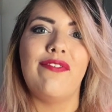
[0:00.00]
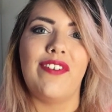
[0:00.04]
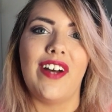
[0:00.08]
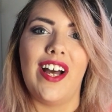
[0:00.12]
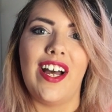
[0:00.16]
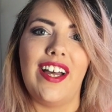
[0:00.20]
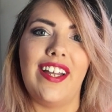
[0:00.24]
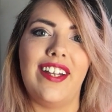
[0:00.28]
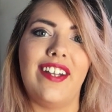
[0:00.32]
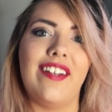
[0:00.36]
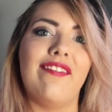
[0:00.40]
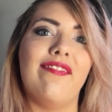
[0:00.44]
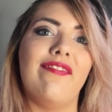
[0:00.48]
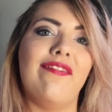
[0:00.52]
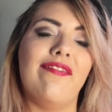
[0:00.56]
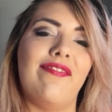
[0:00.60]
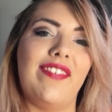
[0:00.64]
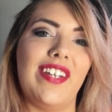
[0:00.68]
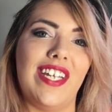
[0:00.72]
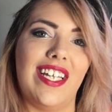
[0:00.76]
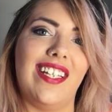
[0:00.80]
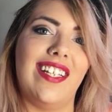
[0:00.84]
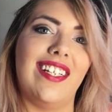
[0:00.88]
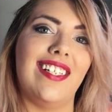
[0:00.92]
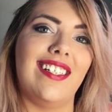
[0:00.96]
fun
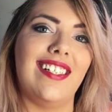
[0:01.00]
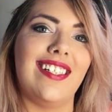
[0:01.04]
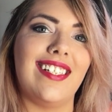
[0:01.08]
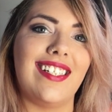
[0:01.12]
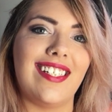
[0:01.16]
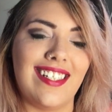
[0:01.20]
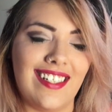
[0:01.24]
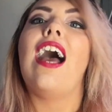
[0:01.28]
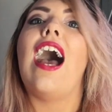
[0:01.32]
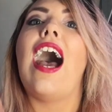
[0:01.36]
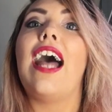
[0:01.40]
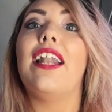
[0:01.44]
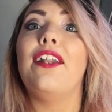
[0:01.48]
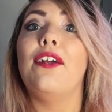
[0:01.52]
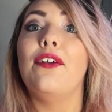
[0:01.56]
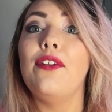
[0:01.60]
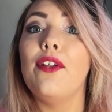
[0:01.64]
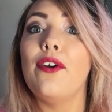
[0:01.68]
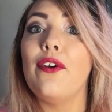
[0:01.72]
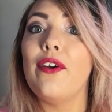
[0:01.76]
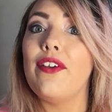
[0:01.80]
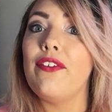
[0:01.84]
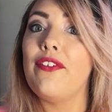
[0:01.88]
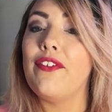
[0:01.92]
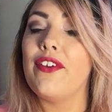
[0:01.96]
villains. I don't
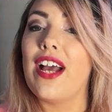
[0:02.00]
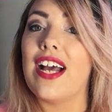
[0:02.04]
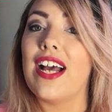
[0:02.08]
know if you